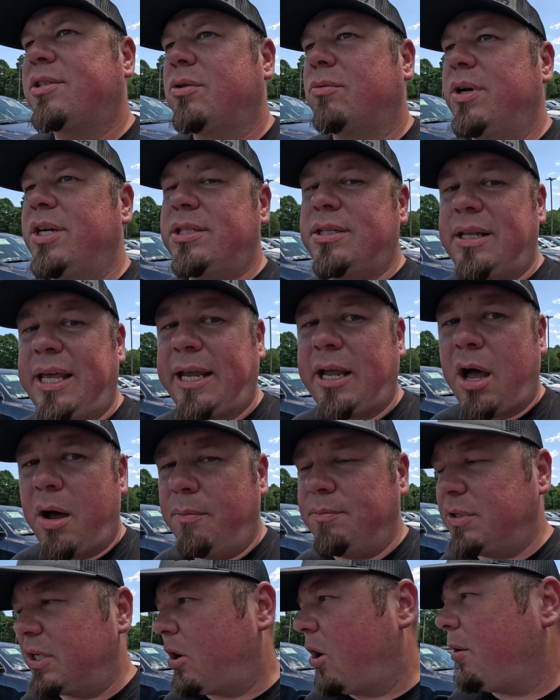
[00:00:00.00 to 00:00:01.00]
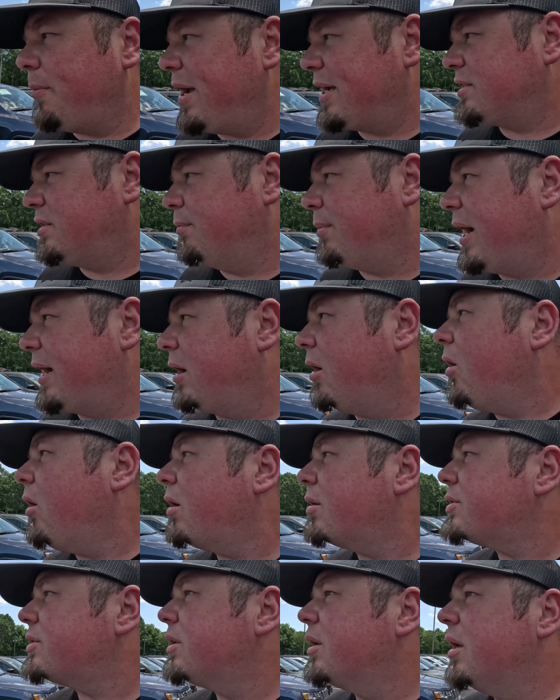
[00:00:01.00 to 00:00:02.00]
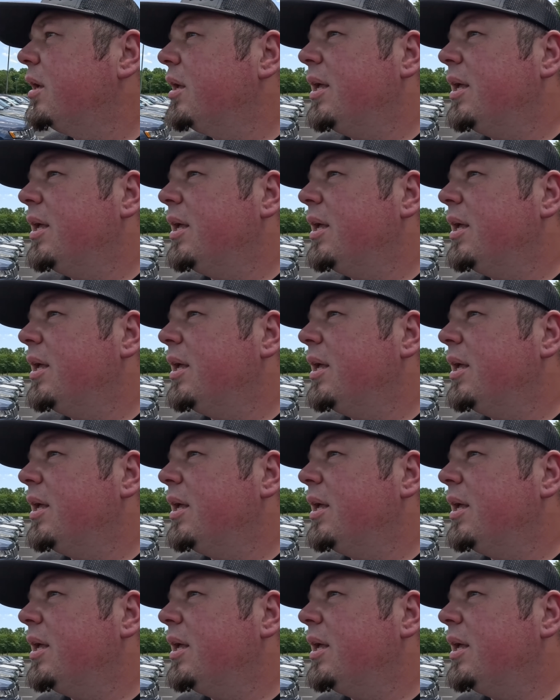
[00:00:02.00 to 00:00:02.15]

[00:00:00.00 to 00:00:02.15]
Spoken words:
the reason they come to Carmax to buy cars